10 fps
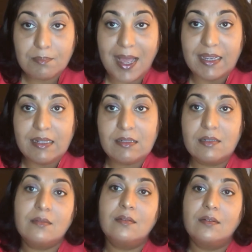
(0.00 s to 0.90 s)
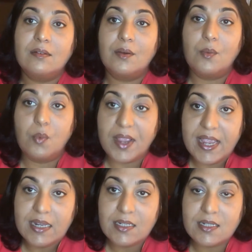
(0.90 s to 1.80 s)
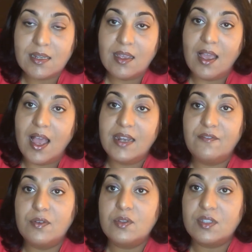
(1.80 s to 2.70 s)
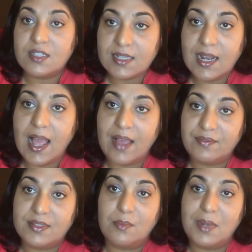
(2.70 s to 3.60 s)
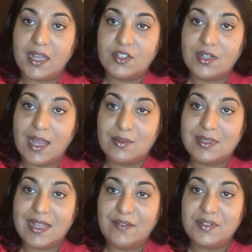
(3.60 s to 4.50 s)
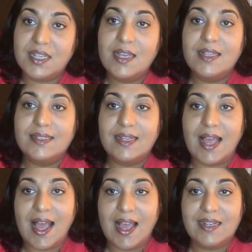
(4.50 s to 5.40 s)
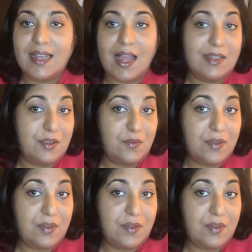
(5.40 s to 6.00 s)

Pack it, weigh it, and if you still have some luggage allowance left, then add either your